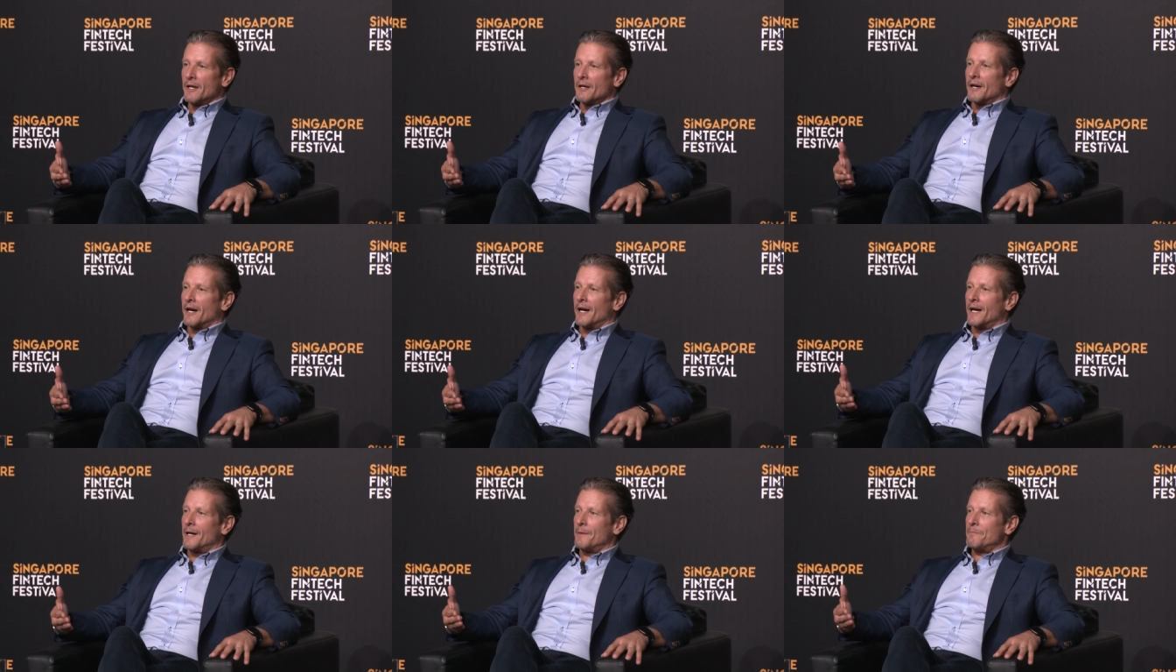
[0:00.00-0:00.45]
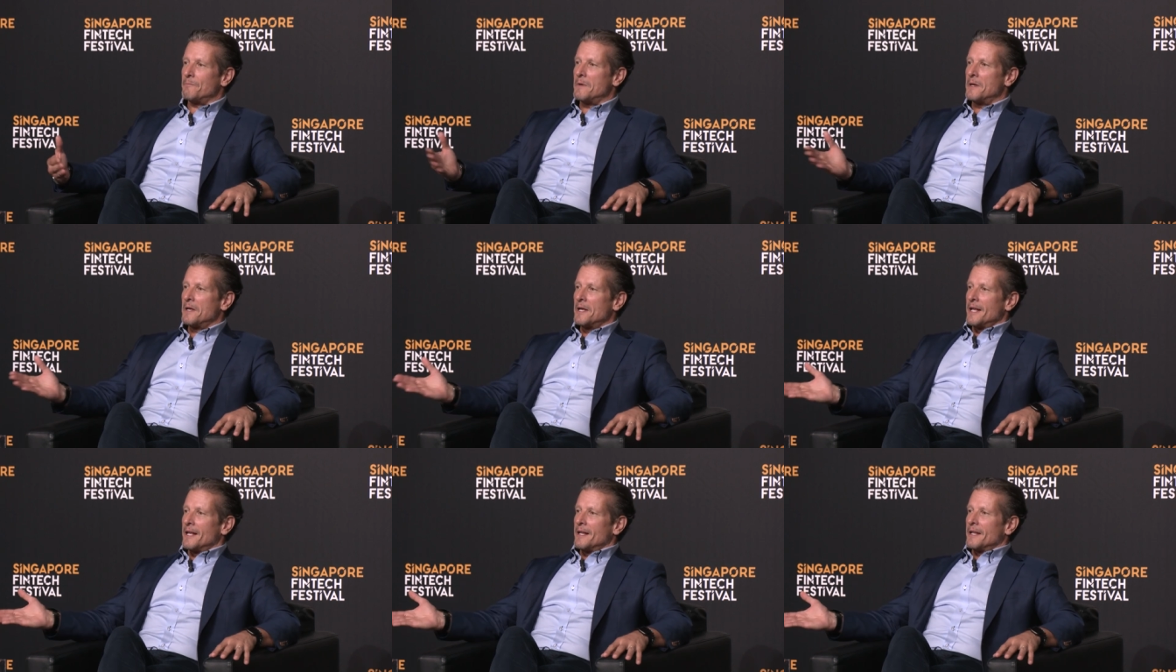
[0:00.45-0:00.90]

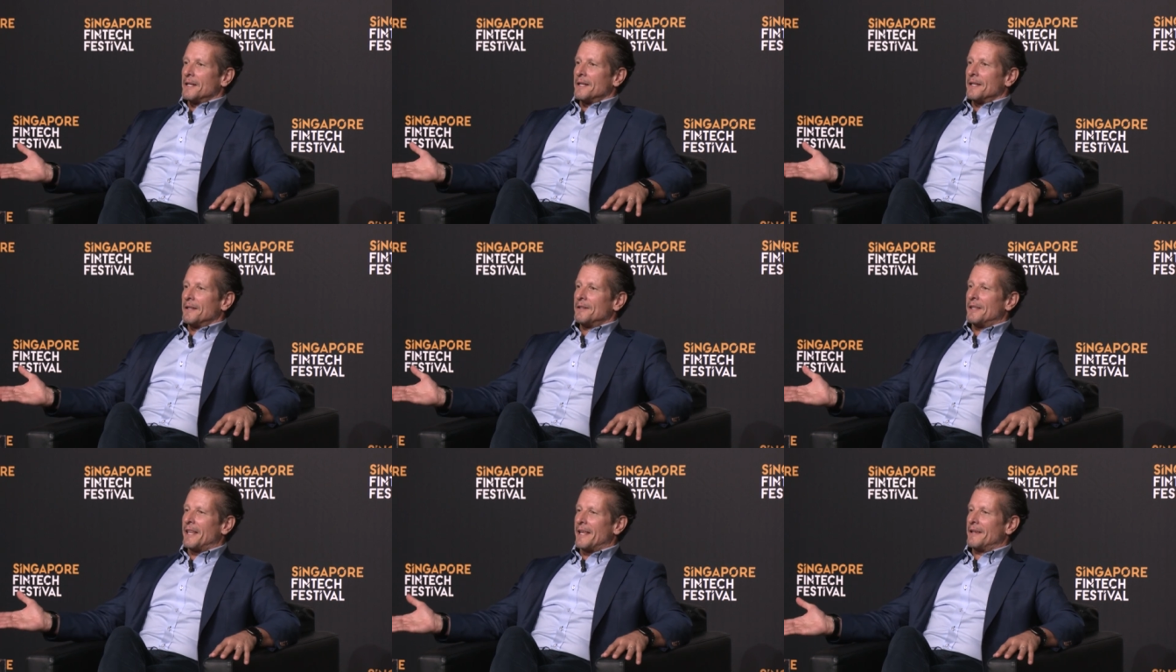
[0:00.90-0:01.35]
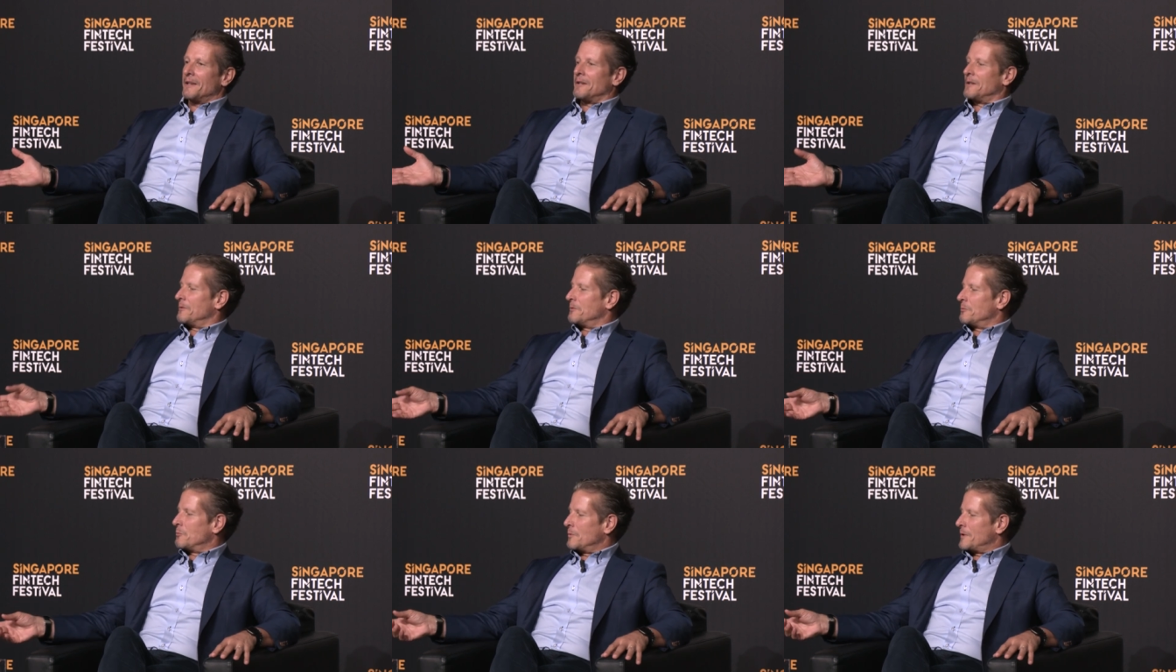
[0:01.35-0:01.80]

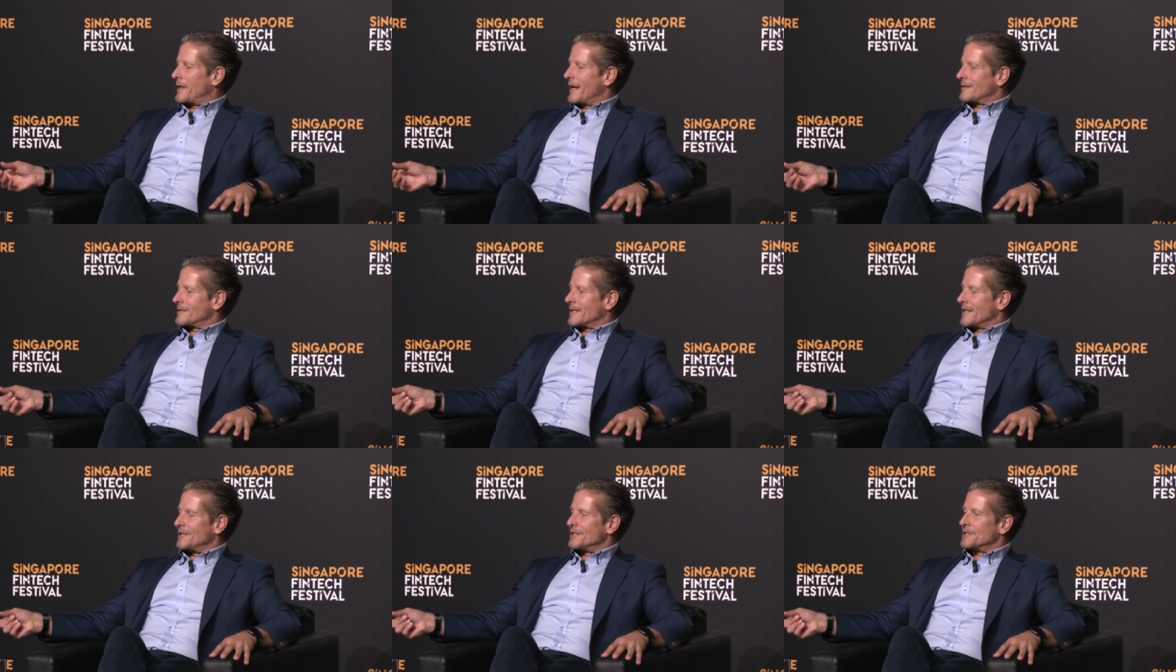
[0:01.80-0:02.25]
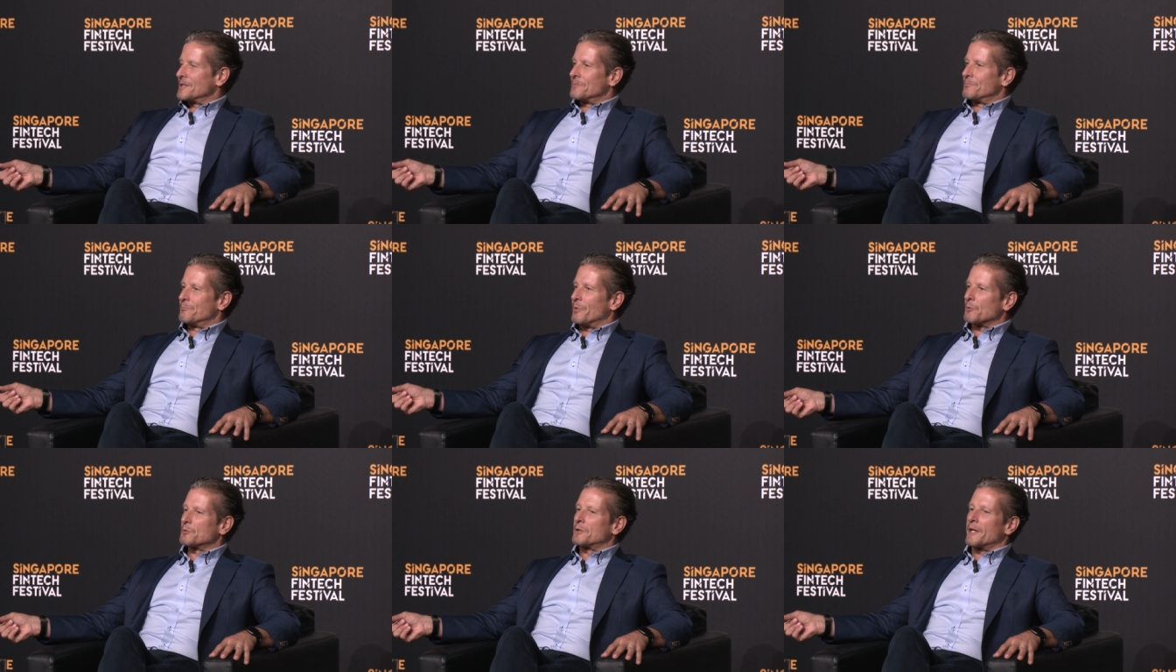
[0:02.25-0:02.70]
that says
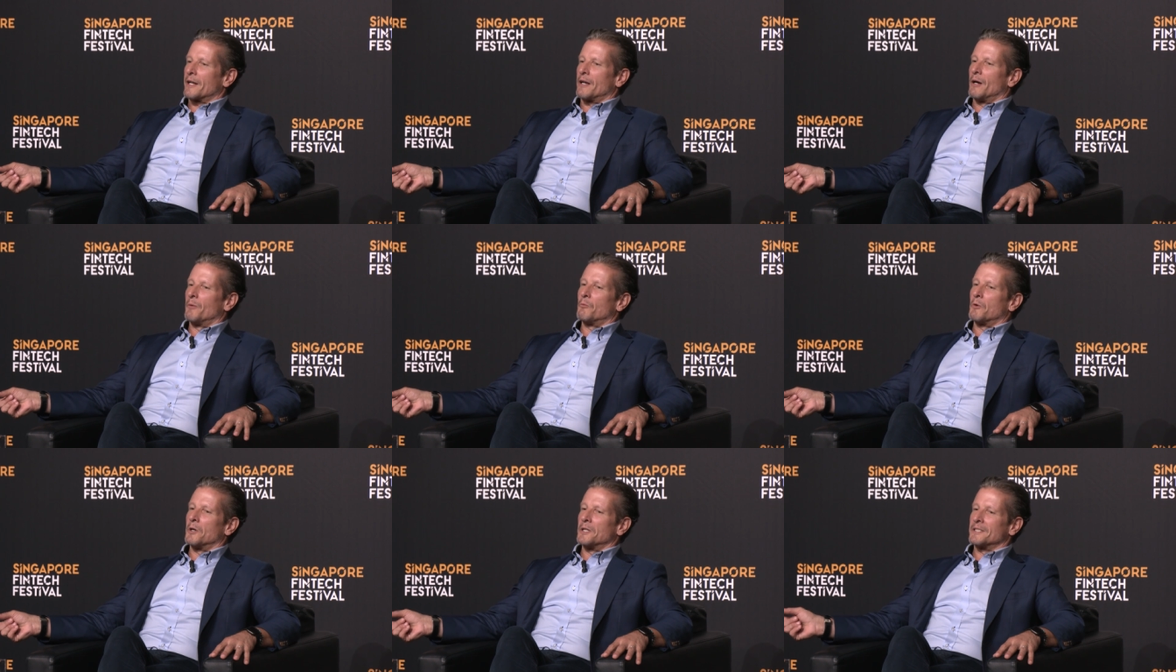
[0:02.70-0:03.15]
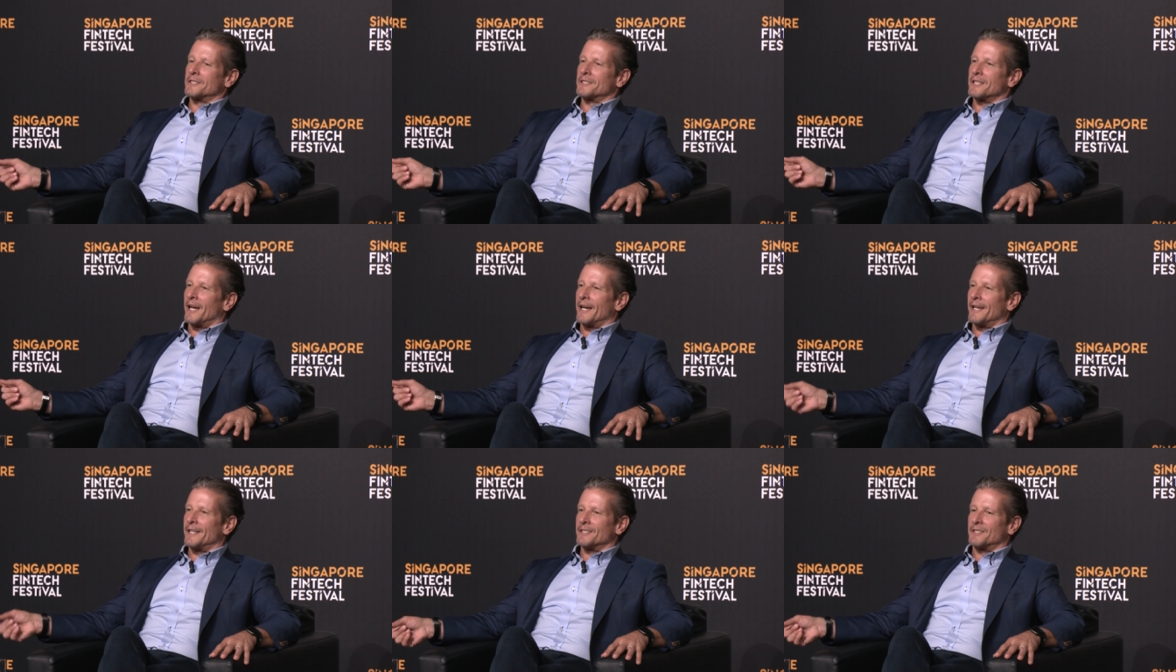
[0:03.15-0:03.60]
bolttech on one
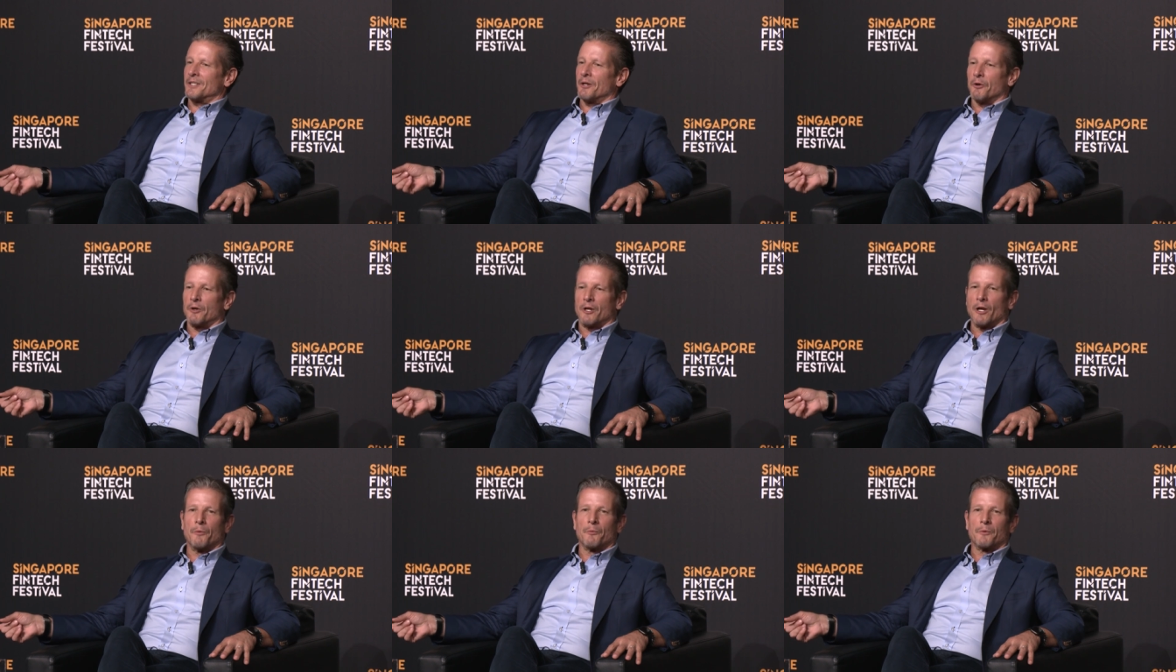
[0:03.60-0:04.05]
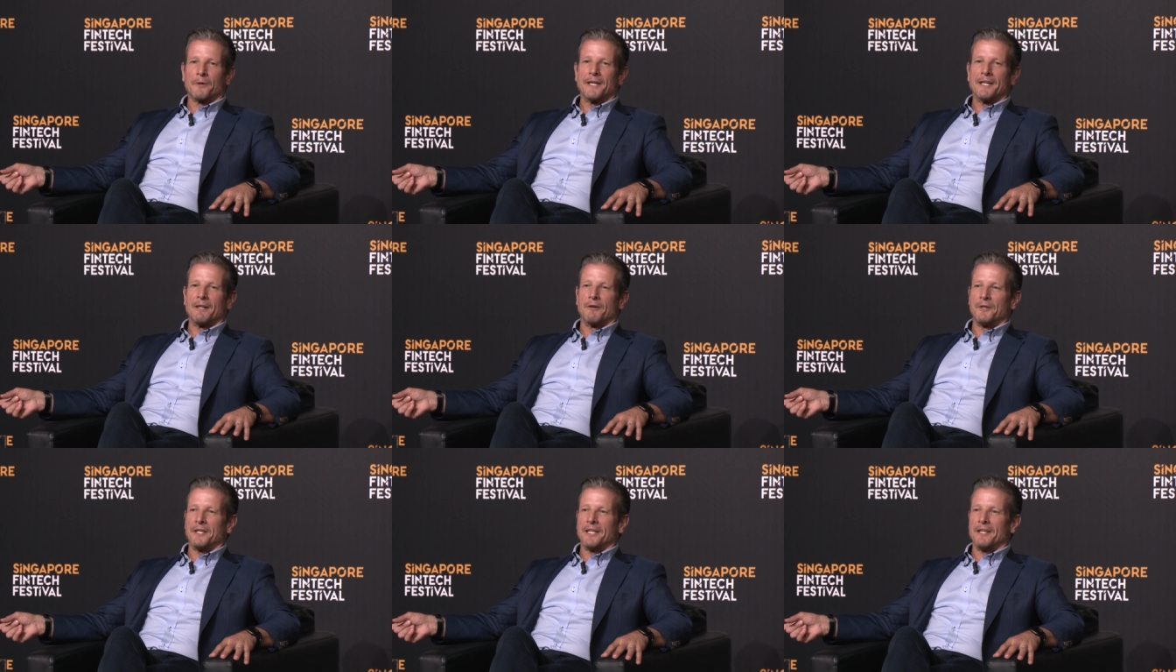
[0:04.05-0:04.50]
side, Tokio
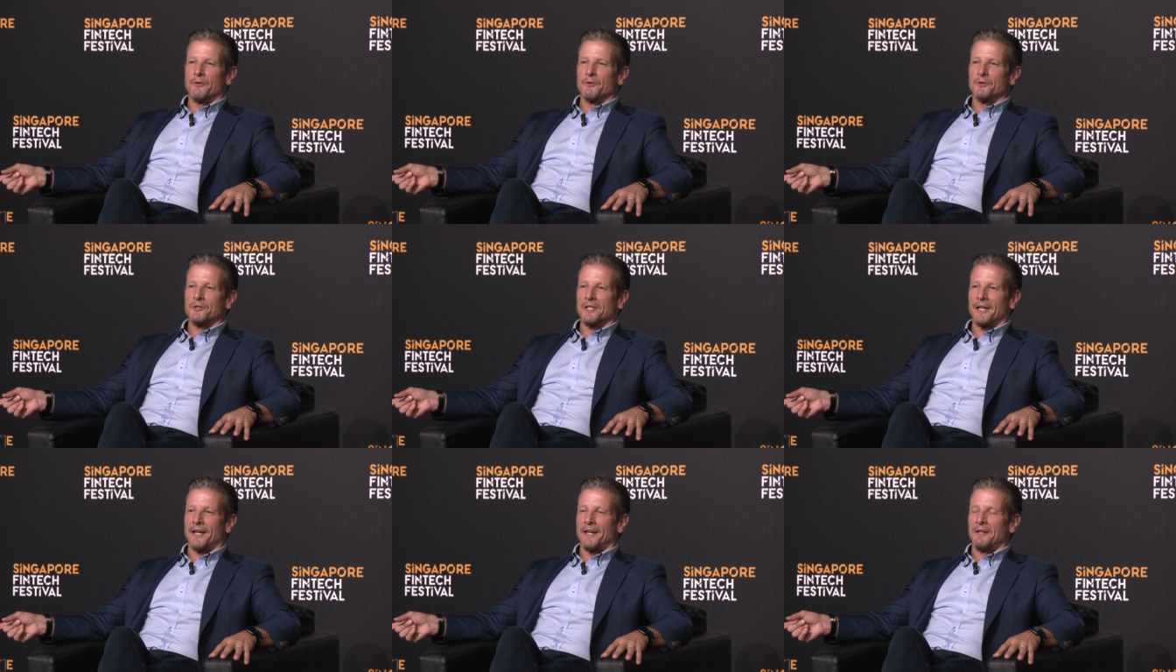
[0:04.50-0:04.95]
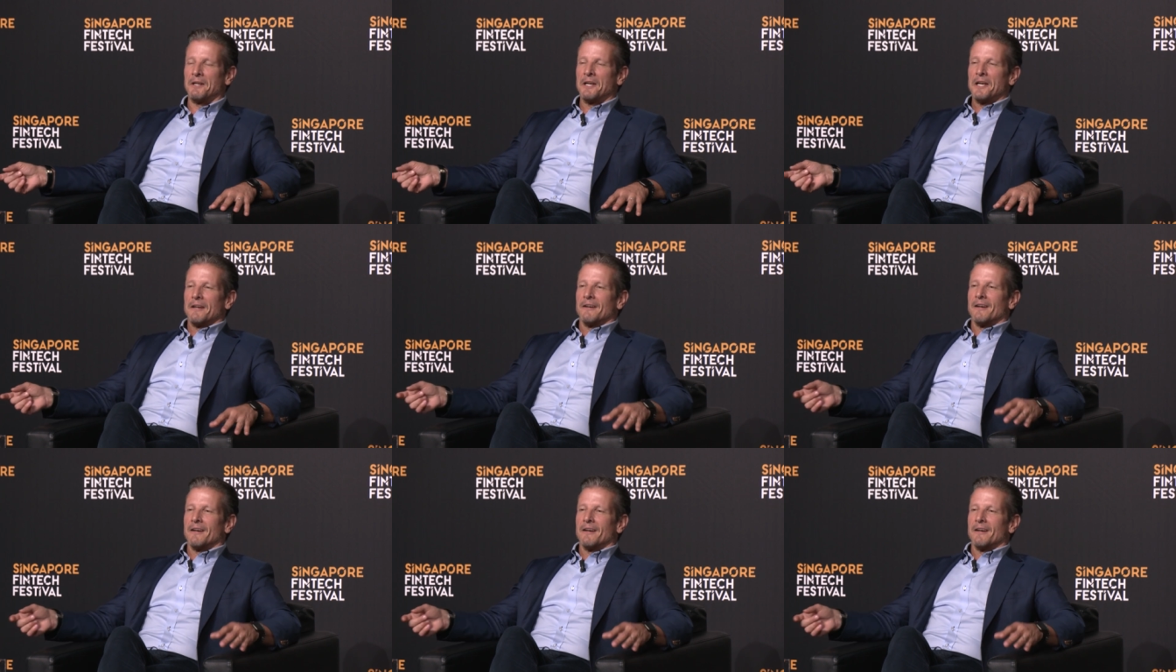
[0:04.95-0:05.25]
Marine on the other side.